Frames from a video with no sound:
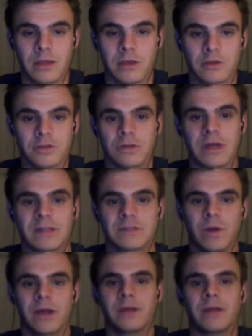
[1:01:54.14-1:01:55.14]
So that's
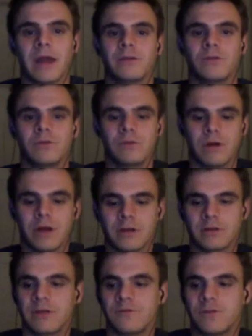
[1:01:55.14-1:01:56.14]
why I don't
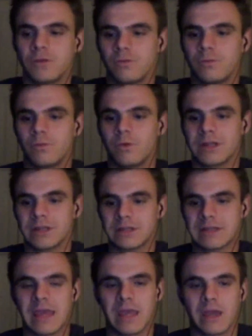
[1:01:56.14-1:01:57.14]
if you want to
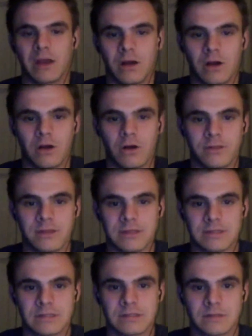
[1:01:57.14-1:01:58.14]
take all
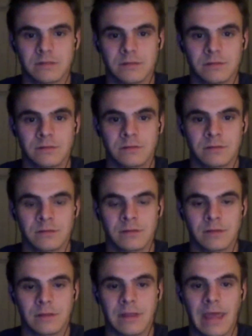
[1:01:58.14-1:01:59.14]
this
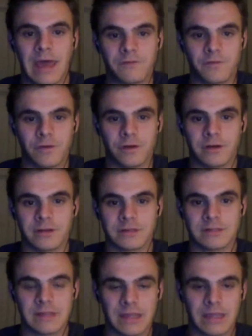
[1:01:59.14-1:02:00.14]
effort and
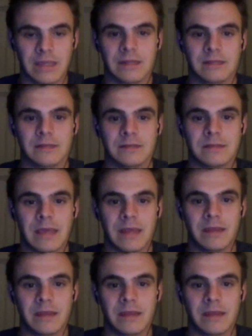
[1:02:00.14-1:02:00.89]
stick it into data